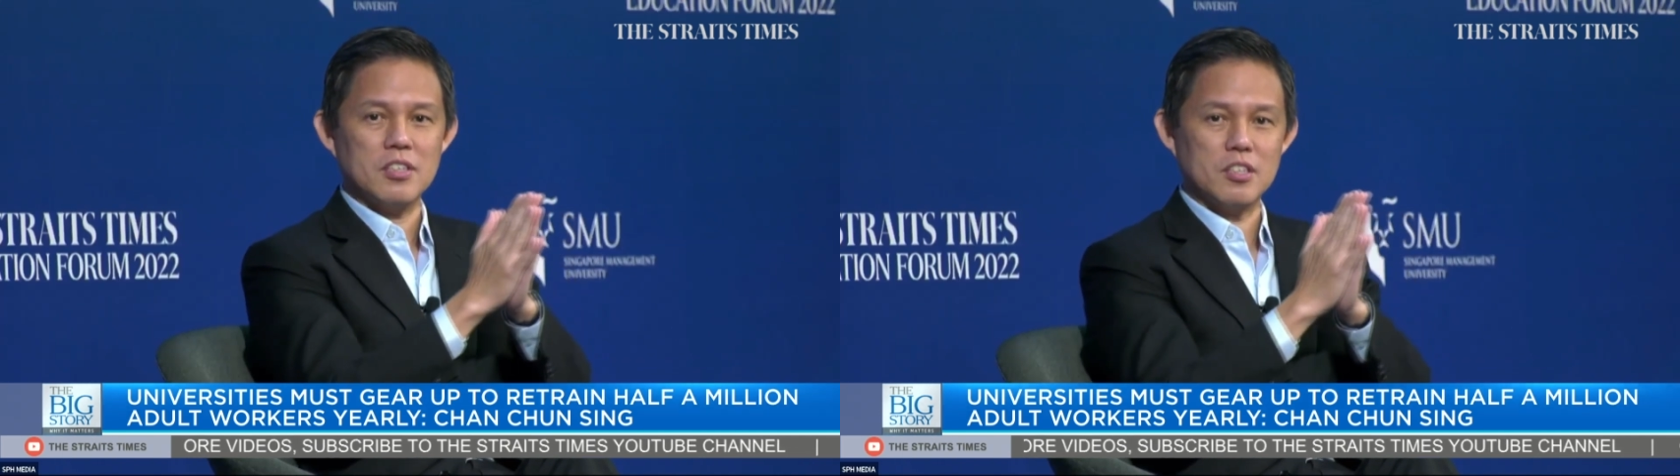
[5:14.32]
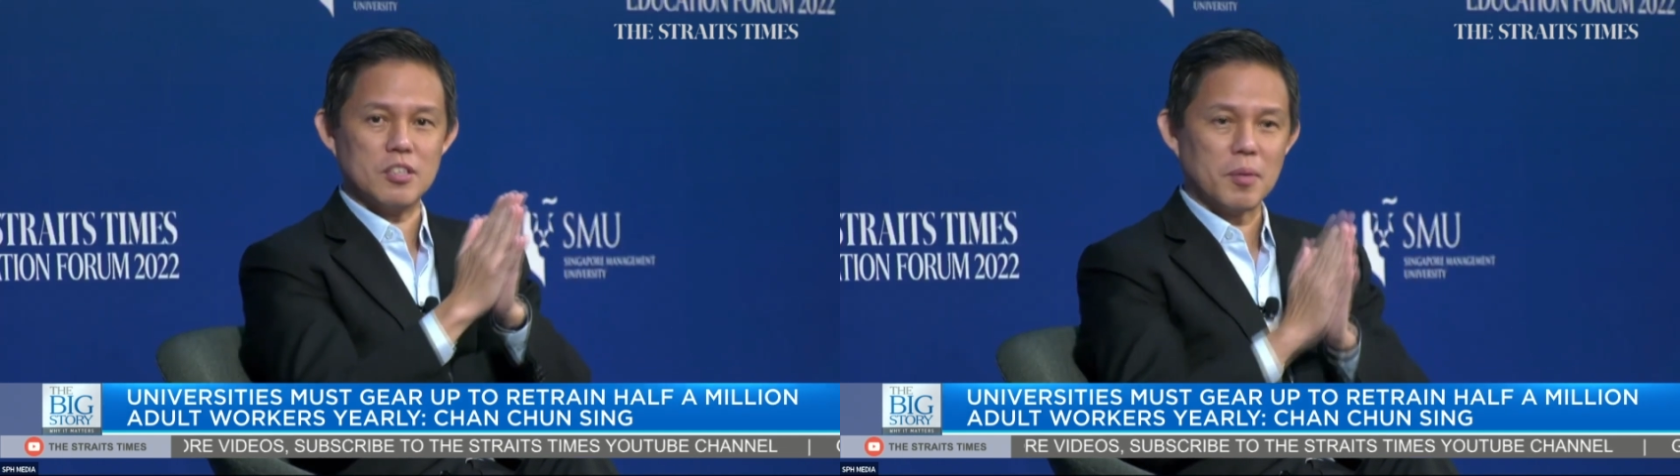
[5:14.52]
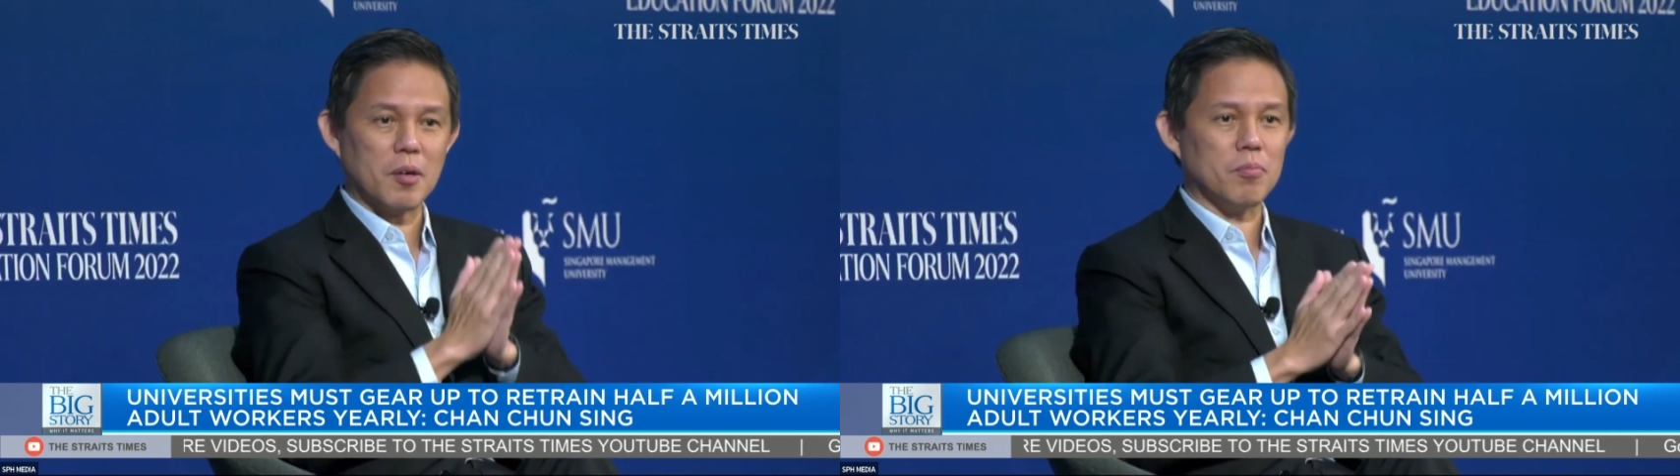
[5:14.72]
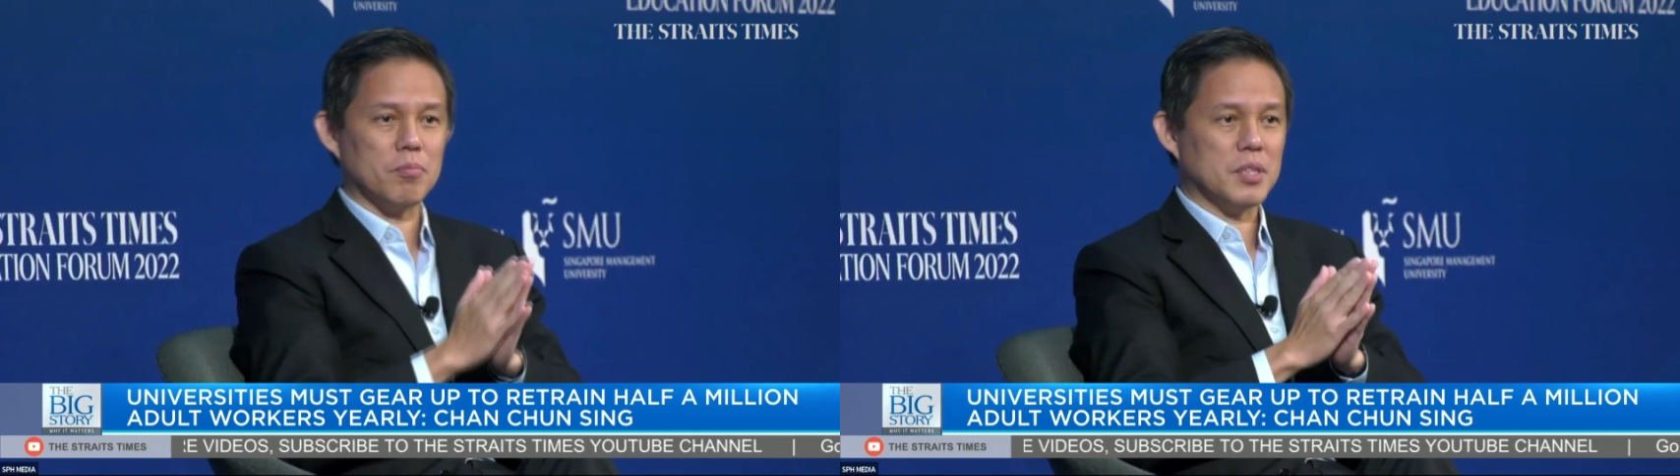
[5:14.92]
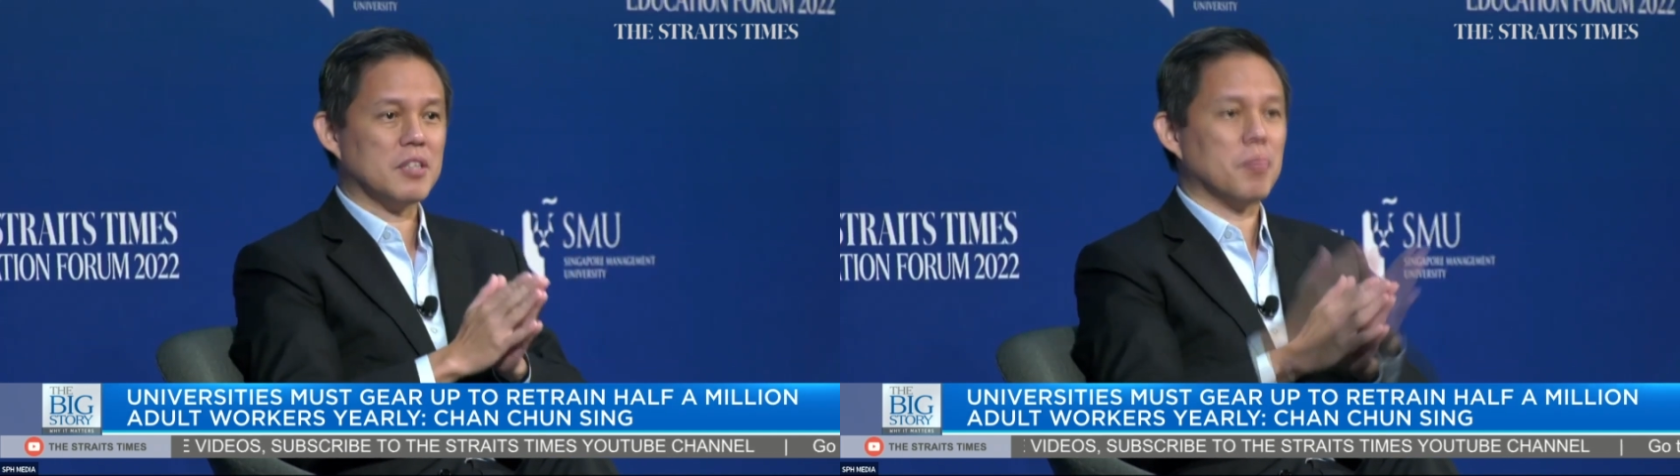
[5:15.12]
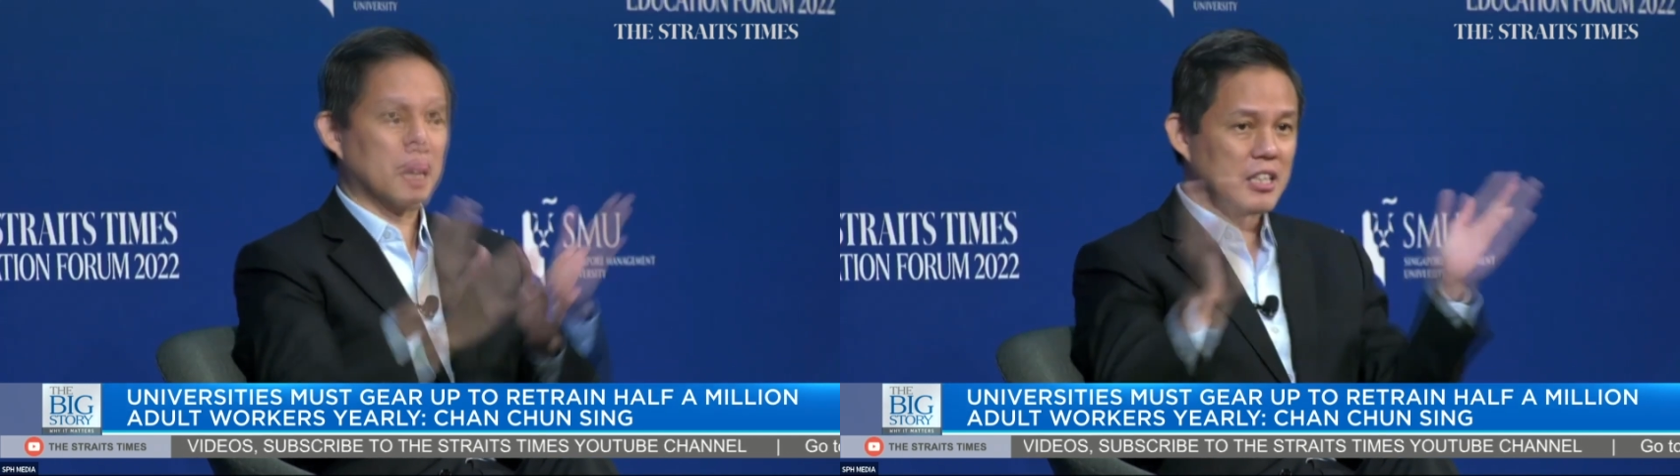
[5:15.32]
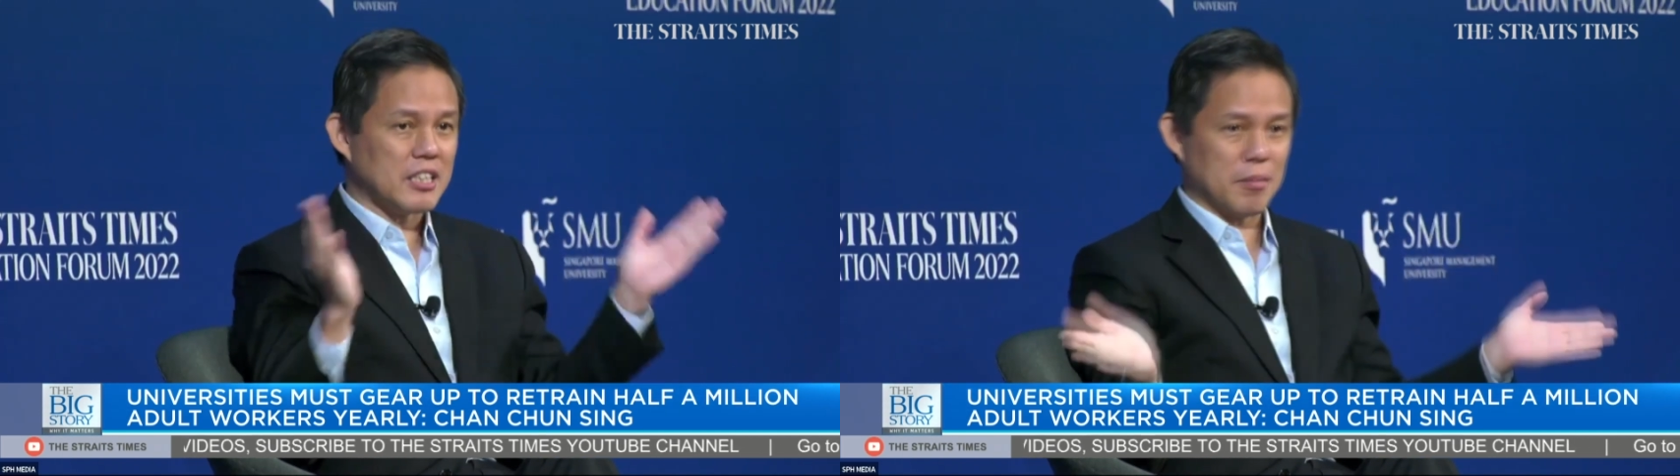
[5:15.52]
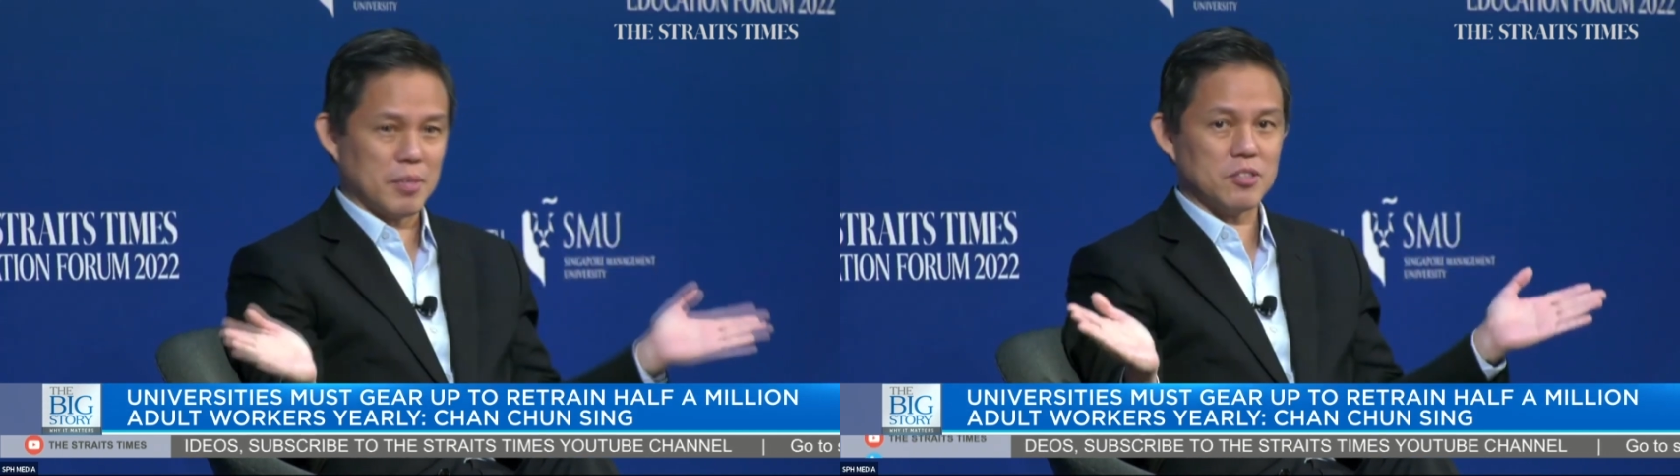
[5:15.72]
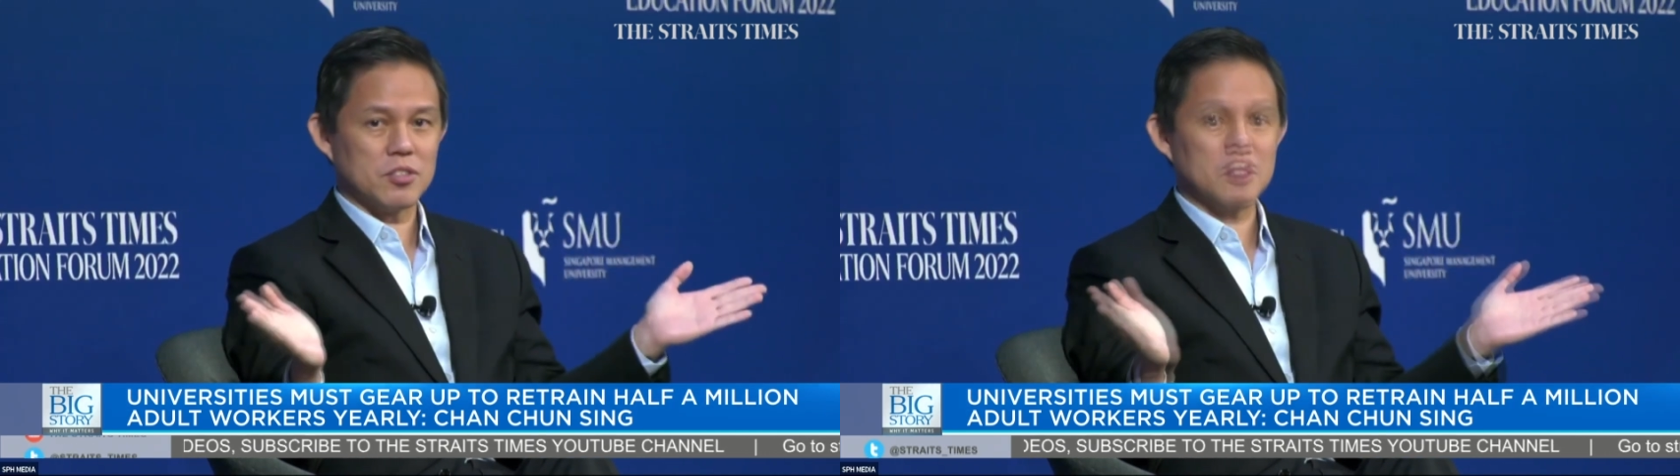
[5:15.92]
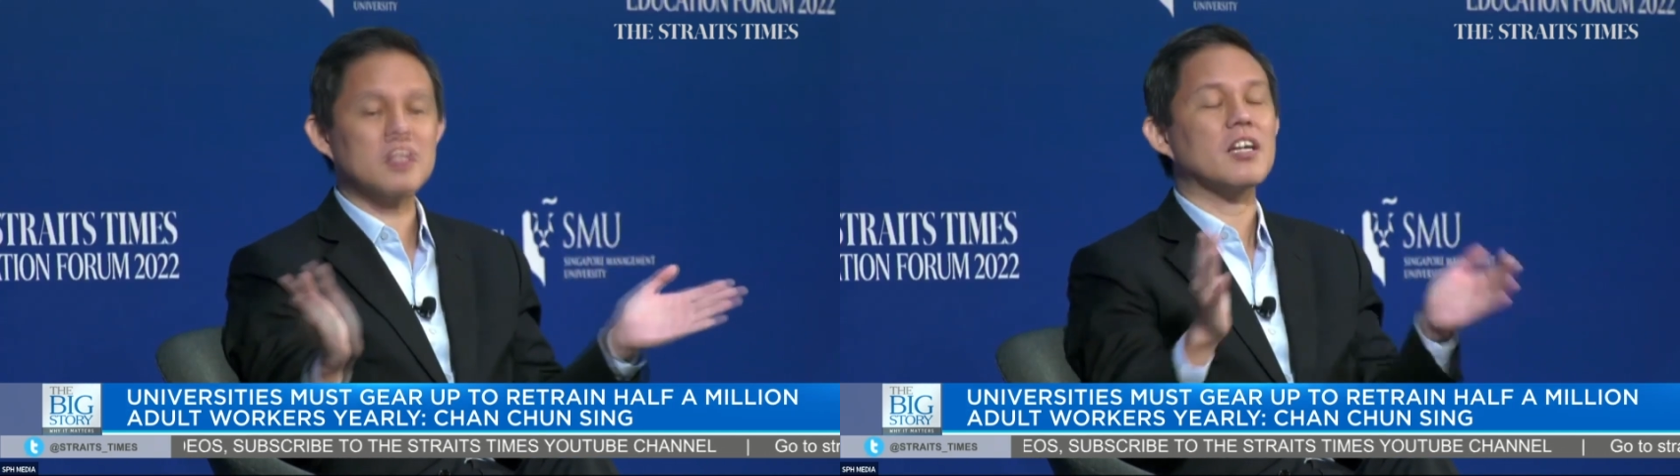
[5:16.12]
alongside the pressures
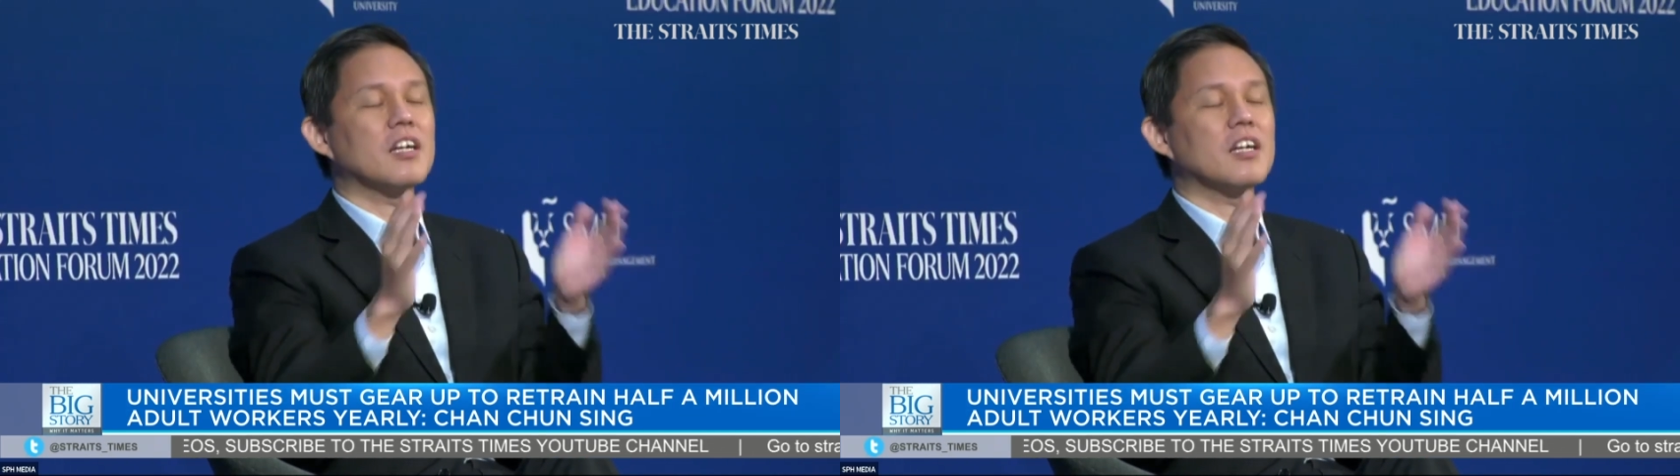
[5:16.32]
of,